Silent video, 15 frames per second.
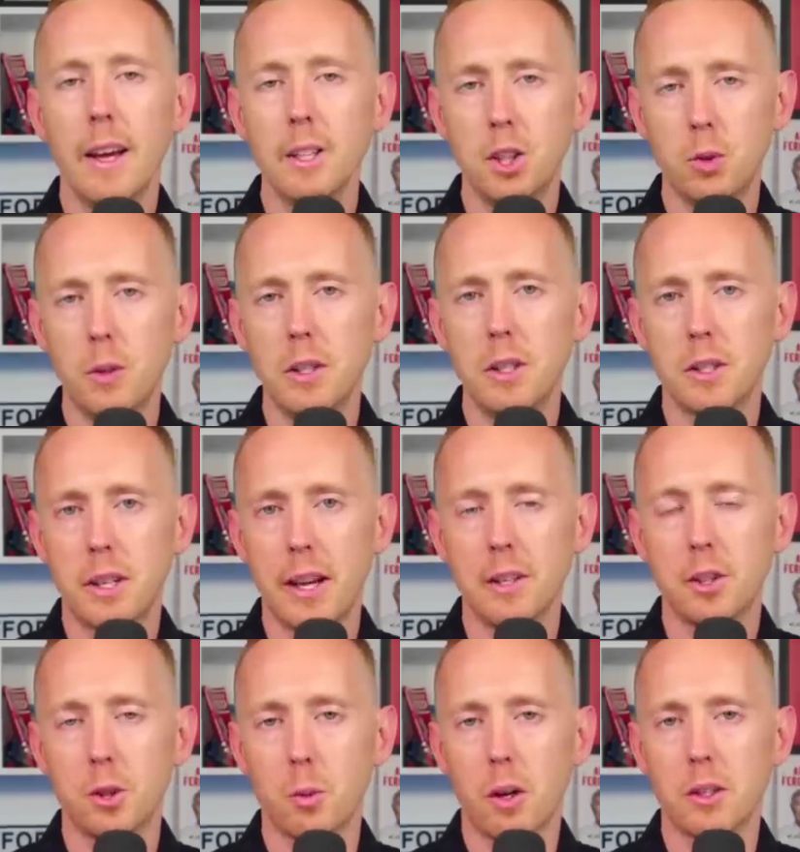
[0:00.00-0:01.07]
History
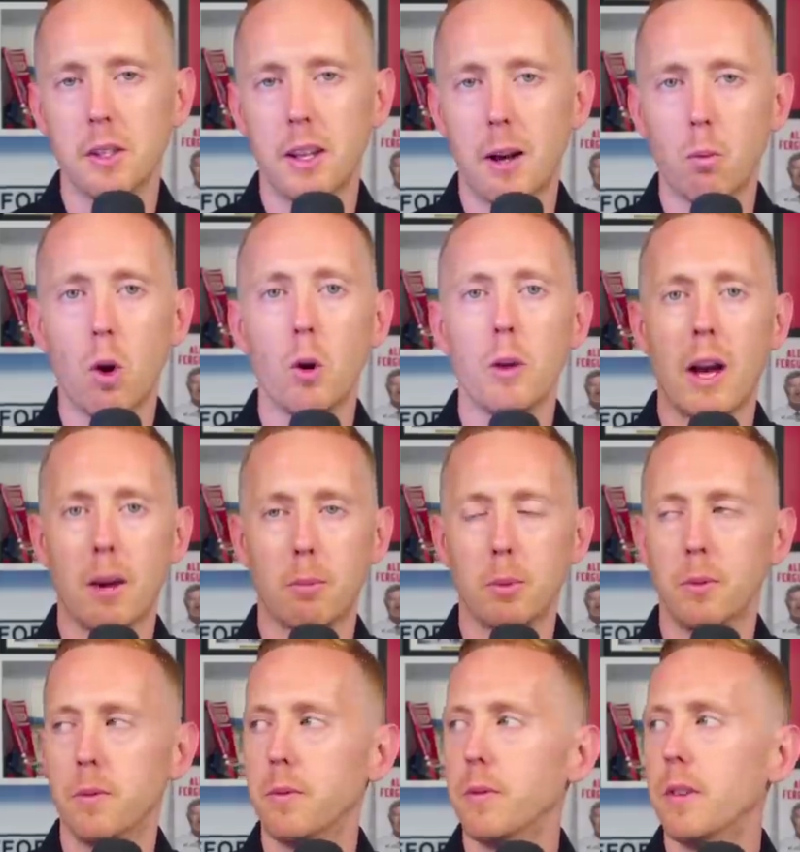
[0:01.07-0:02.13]
dictates to us that that won't
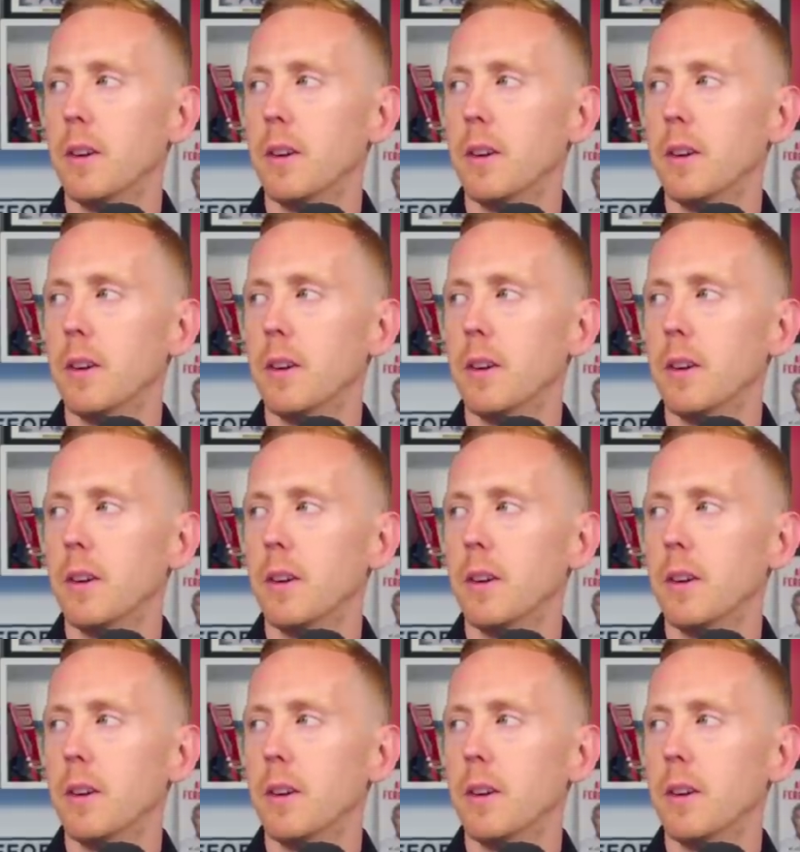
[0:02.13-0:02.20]
happen.